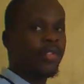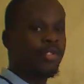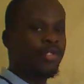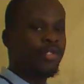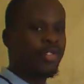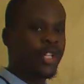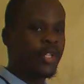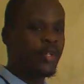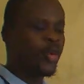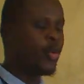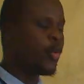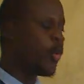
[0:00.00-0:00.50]
you
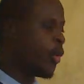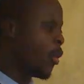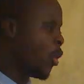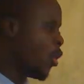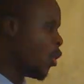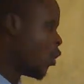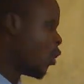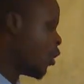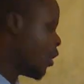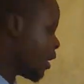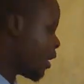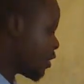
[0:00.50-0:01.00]
need to
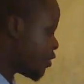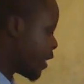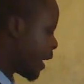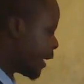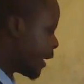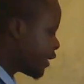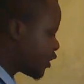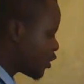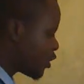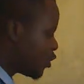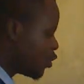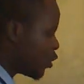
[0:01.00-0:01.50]
know
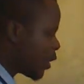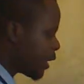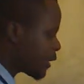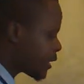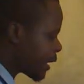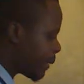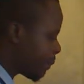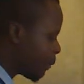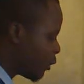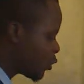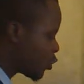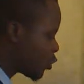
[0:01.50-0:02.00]
that you are
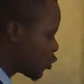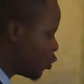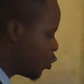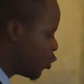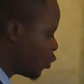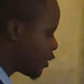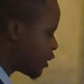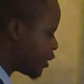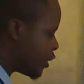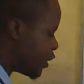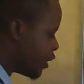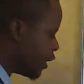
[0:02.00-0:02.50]
supposed to use
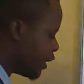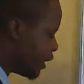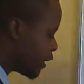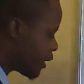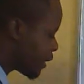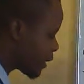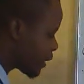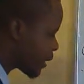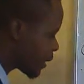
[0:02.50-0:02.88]
this